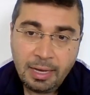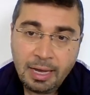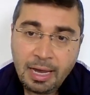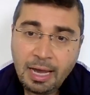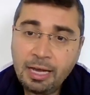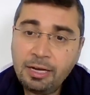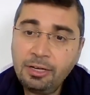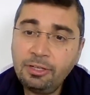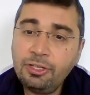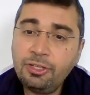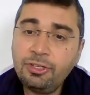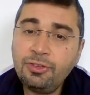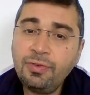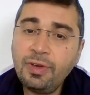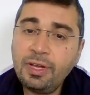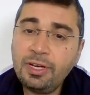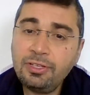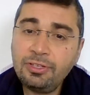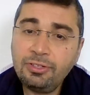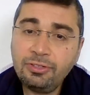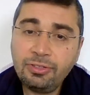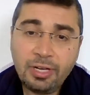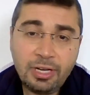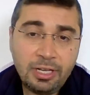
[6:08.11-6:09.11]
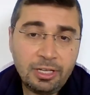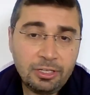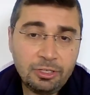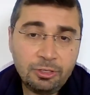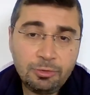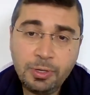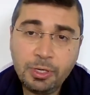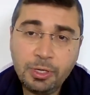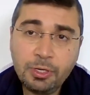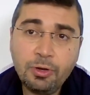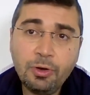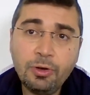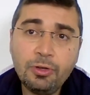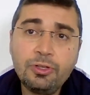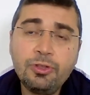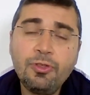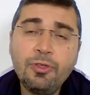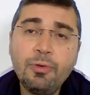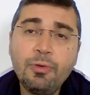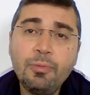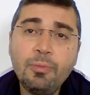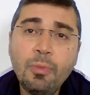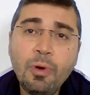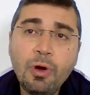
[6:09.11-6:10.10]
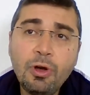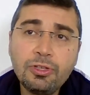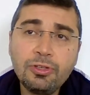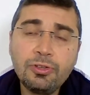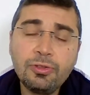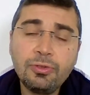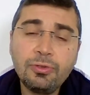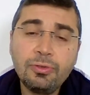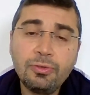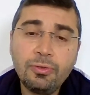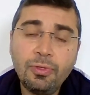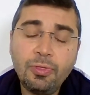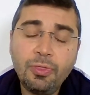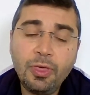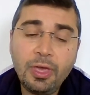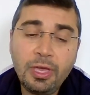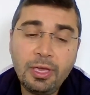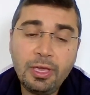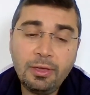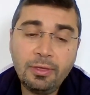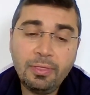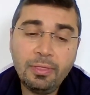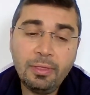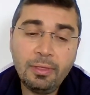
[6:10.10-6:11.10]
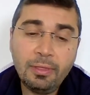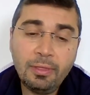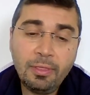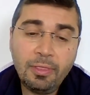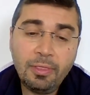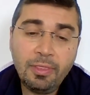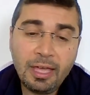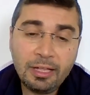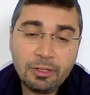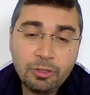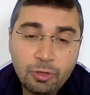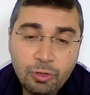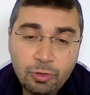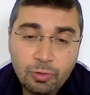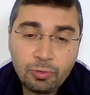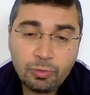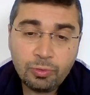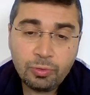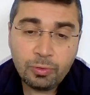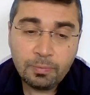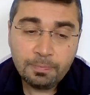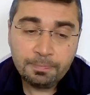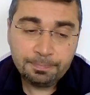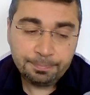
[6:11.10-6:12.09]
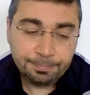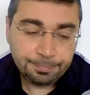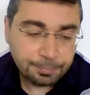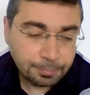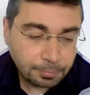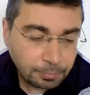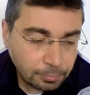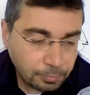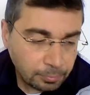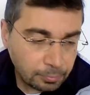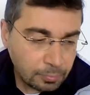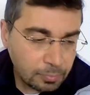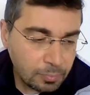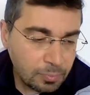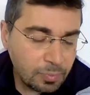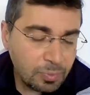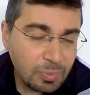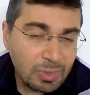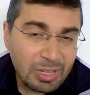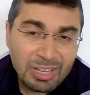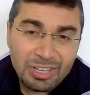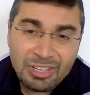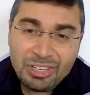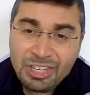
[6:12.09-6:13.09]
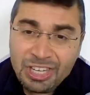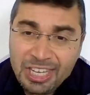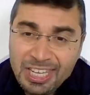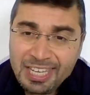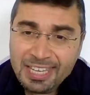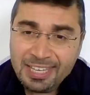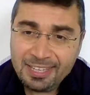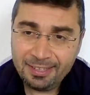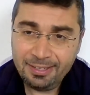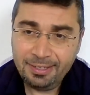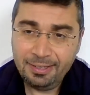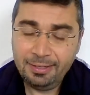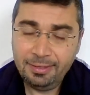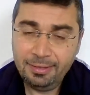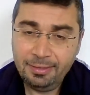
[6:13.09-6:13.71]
And it is very strange because the most thing that you need,